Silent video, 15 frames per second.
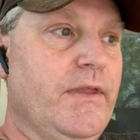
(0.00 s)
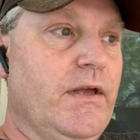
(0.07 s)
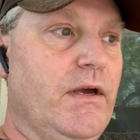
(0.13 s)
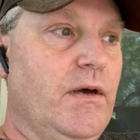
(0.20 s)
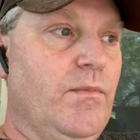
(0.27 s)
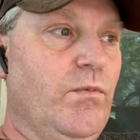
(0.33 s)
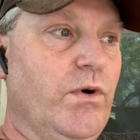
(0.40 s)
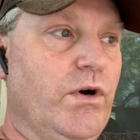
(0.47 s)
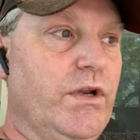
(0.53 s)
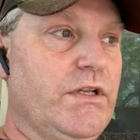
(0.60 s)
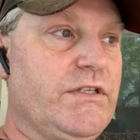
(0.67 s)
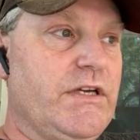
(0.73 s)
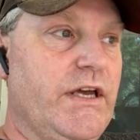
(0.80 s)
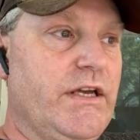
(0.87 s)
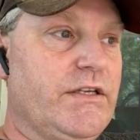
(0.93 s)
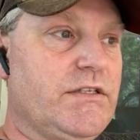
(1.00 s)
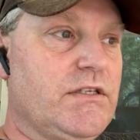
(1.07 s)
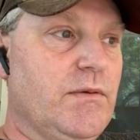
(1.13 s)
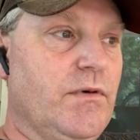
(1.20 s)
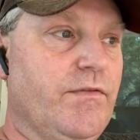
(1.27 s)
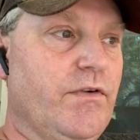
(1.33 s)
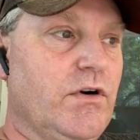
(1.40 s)
Um, we're going to take
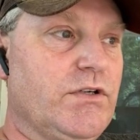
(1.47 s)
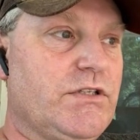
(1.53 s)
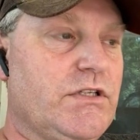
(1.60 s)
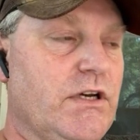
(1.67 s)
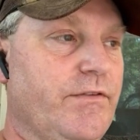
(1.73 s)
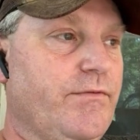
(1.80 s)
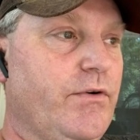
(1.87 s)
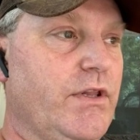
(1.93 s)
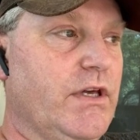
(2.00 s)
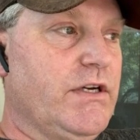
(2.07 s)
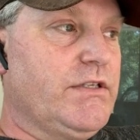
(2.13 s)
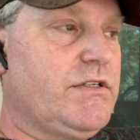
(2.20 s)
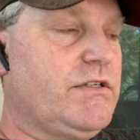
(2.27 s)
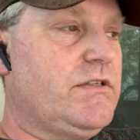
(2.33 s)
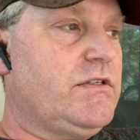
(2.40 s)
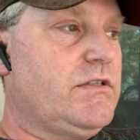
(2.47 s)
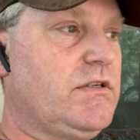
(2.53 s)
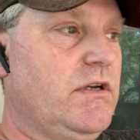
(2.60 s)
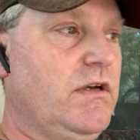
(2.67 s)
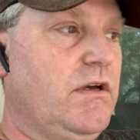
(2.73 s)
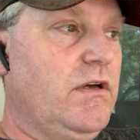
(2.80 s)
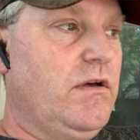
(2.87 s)
some of our stuff with us.
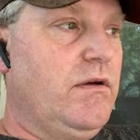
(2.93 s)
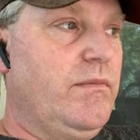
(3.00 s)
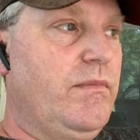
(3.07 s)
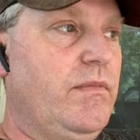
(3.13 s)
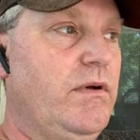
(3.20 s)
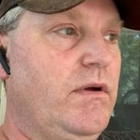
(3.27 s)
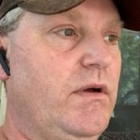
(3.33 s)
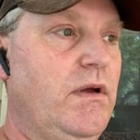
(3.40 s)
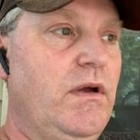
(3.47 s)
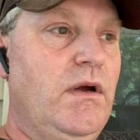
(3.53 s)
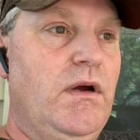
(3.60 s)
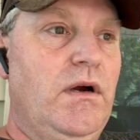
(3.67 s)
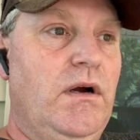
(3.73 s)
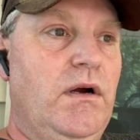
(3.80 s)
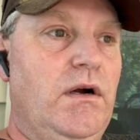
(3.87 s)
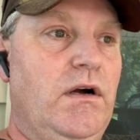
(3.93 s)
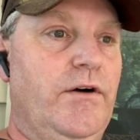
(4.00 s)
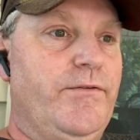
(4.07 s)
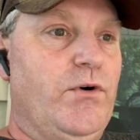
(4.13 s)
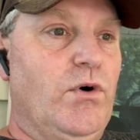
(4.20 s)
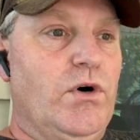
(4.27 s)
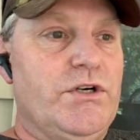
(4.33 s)
Um,
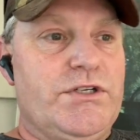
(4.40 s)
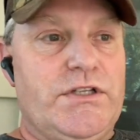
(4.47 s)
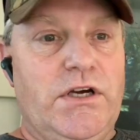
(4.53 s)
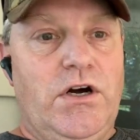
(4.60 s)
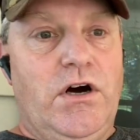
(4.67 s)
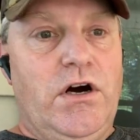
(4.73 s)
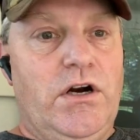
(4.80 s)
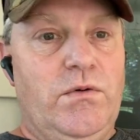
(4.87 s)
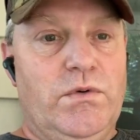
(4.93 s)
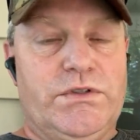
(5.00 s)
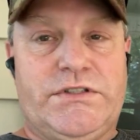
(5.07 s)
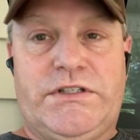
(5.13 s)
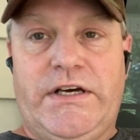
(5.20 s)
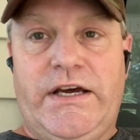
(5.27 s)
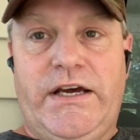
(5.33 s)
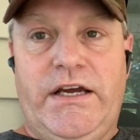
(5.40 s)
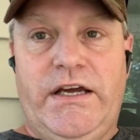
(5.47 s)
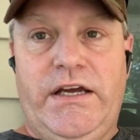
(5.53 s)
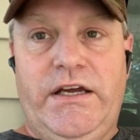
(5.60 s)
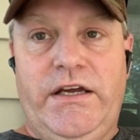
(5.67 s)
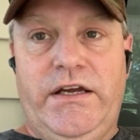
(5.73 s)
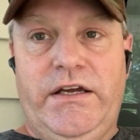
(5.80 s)
Of course, the garden will
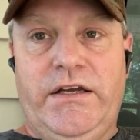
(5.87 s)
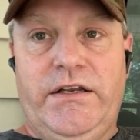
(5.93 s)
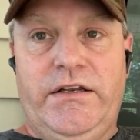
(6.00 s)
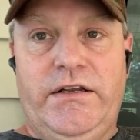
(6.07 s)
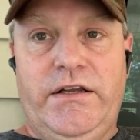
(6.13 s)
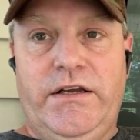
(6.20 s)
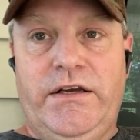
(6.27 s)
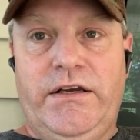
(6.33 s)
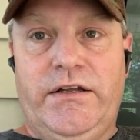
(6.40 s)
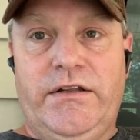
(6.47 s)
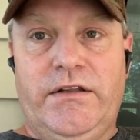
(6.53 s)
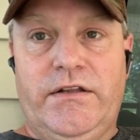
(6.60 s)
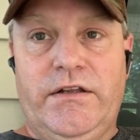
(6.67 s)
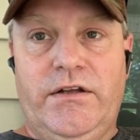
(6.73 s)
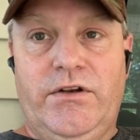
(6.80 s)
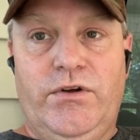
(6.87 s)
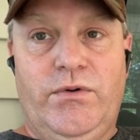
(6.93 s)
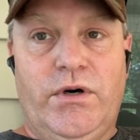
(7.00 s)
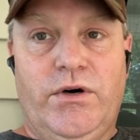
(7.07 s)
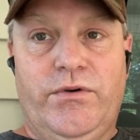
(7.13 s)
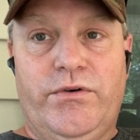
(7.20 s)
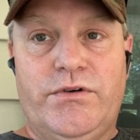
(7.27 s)
stay, and, and the
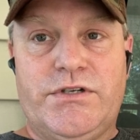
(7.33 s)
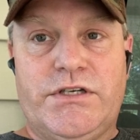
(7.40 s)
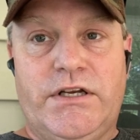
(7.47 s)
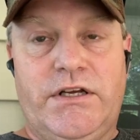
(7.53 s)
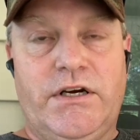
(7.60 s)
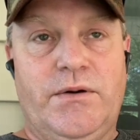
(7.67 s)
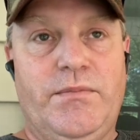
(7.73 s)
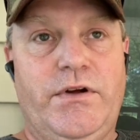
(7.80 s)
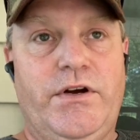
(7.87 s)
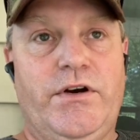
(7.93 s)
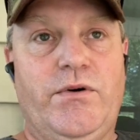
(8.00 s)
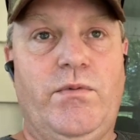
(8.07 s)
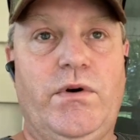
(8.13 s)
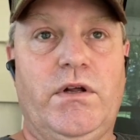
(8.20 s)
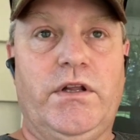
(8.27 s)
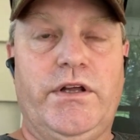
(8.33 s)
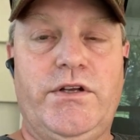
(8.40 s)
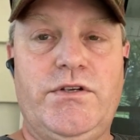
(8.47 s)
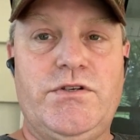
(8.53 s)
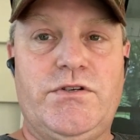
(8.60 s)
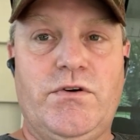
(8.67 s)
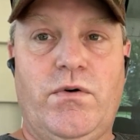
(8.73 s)
new owners that come here will
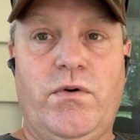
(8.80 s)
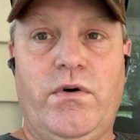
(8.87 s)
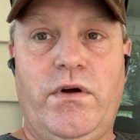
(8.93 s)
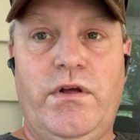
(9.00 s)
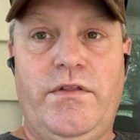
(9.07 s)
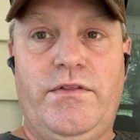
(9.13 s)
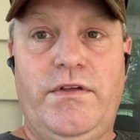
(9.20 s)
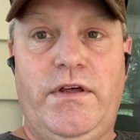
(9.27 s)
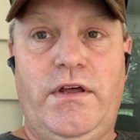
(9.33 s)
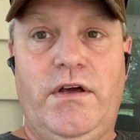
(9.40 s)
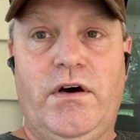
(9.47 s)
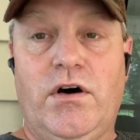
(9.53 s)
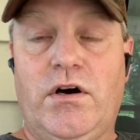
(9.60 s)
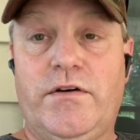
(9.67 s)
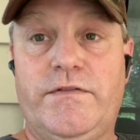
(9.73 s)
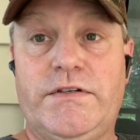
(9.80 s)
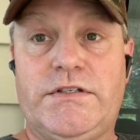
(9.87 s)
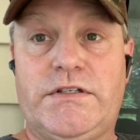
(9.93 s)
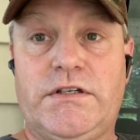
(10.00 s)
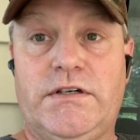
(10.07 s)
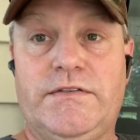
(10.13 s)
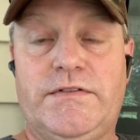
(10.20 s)
enjoy the
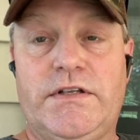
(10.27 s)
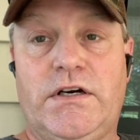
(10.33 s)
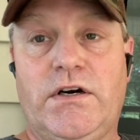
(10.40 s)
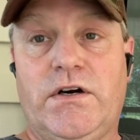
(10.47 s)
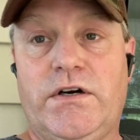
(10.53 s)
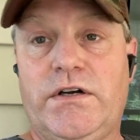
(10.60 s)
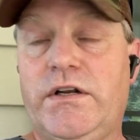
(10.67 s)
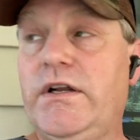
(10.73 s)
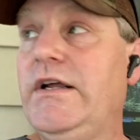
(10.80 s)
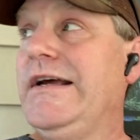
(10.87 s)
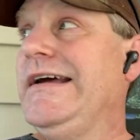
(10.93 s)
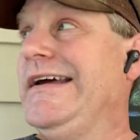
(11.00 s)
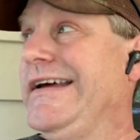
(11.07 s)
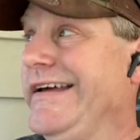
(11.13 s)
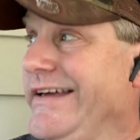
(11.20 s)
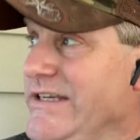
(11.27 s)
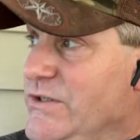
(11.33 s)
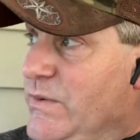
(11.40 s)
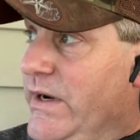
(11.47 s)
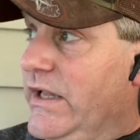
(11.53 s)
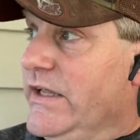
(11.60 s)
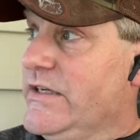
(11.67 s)
harvest of the garden,
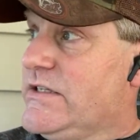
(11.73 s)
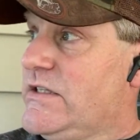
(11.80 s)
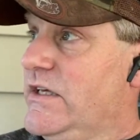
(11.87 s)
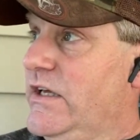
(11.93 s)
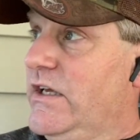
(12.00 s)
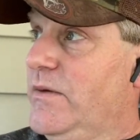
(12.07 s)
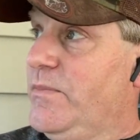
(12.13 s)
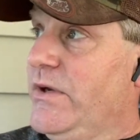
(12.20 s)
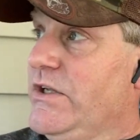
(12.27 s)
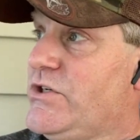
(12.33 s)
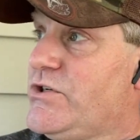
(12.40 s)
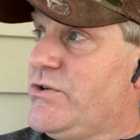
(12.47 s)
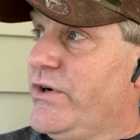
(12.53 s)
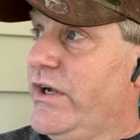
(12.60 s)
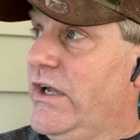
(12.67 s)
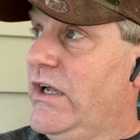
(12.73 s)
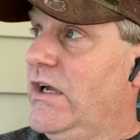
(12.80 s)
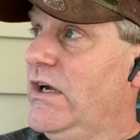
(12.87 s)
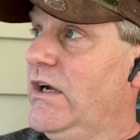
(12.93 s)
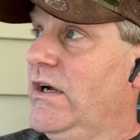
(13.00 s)
as well as the peach tree.